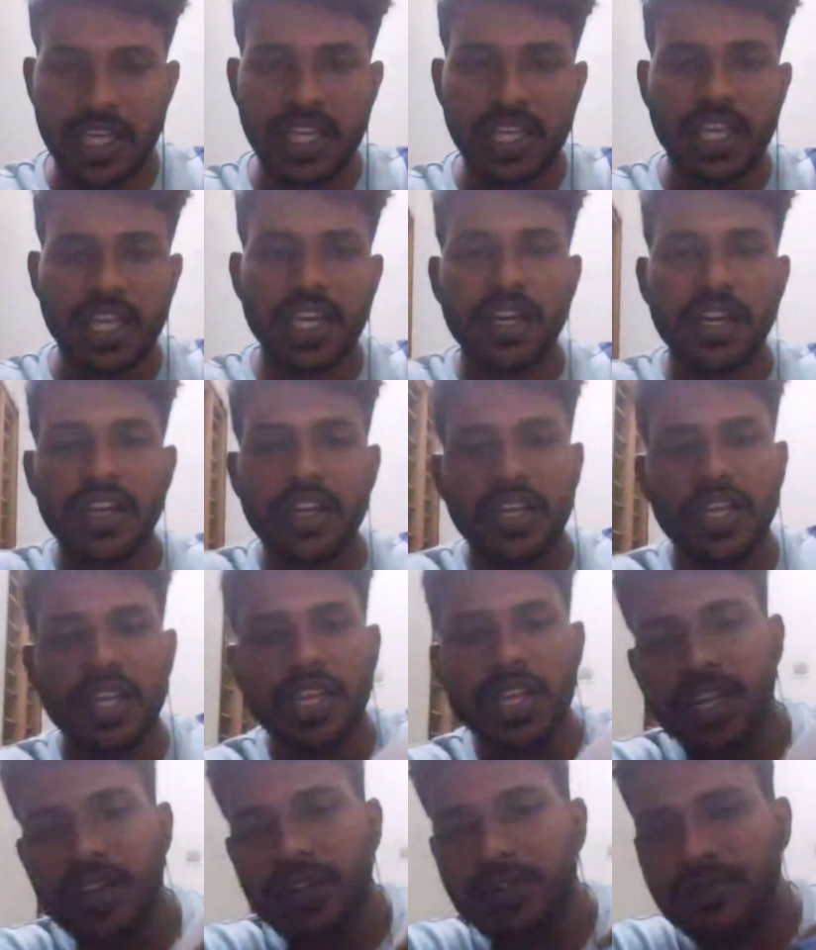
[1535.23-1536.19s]

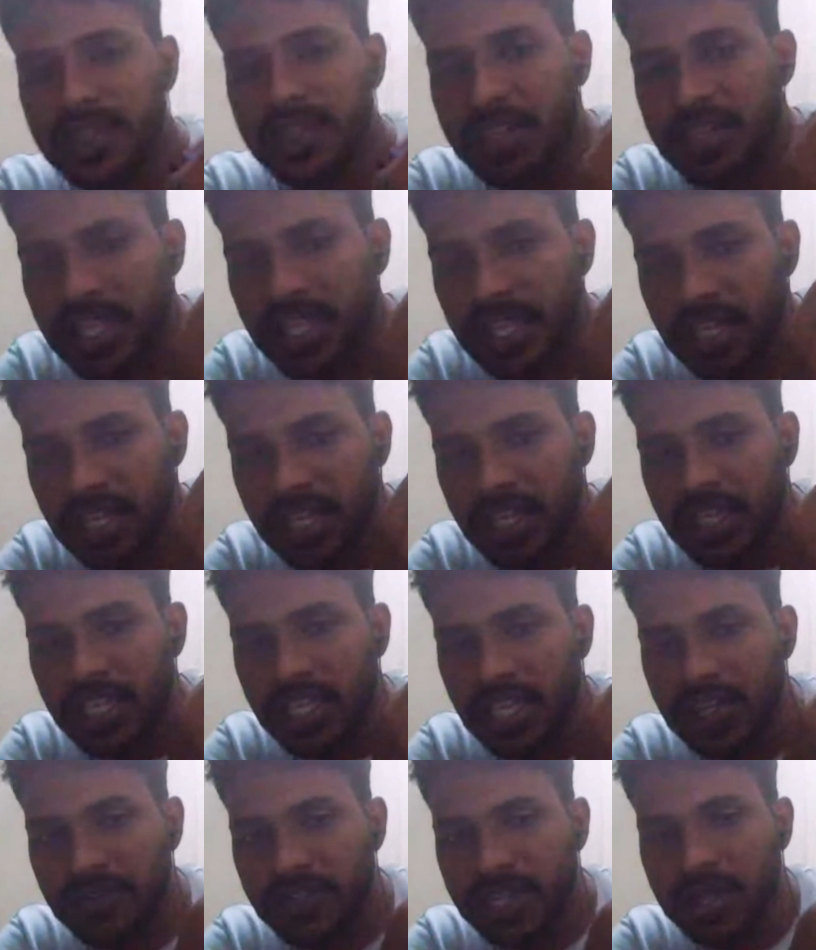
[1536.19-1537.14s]
Startingly, VGS
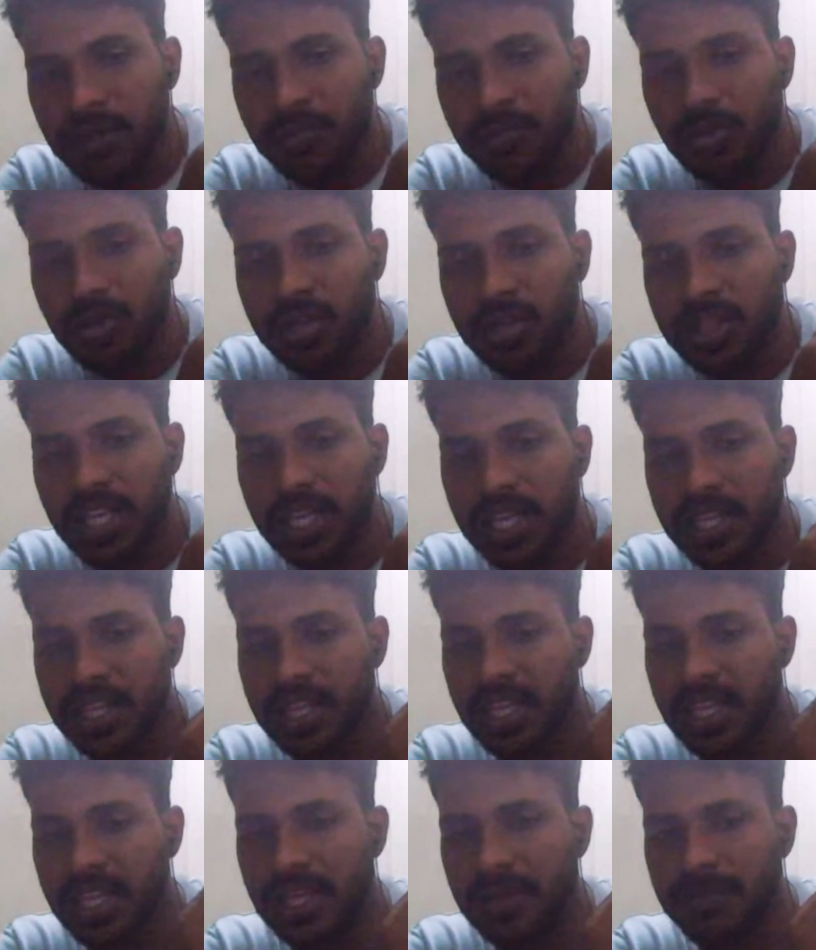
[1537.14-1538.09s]
is equal to
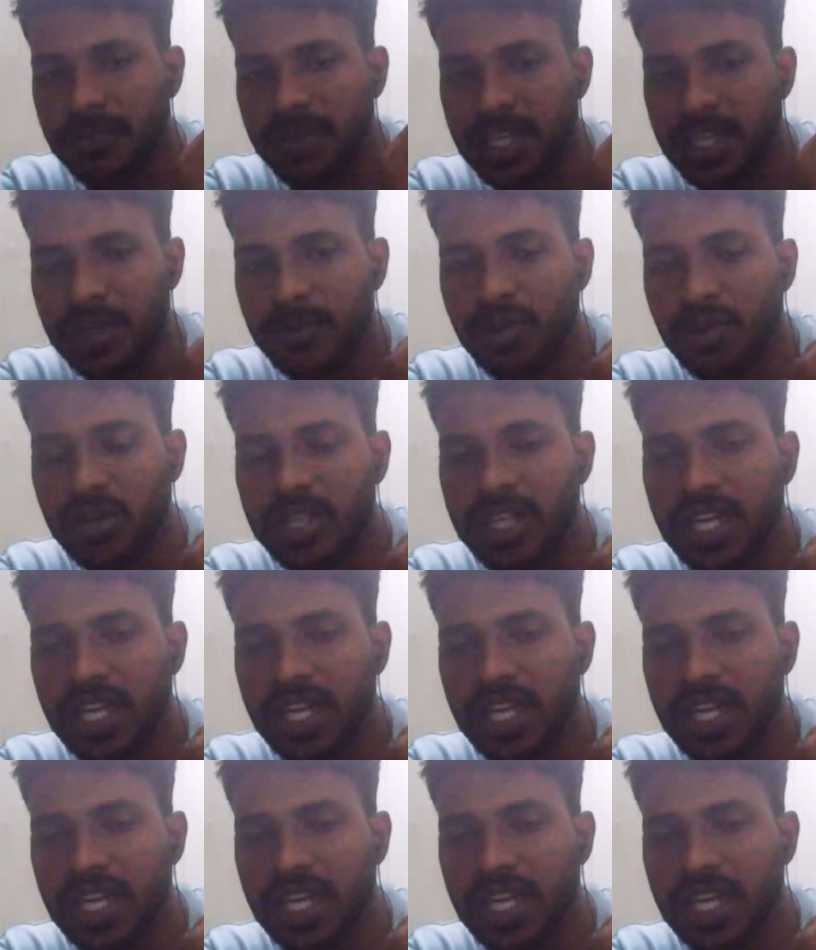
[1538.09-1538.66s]
VDS only.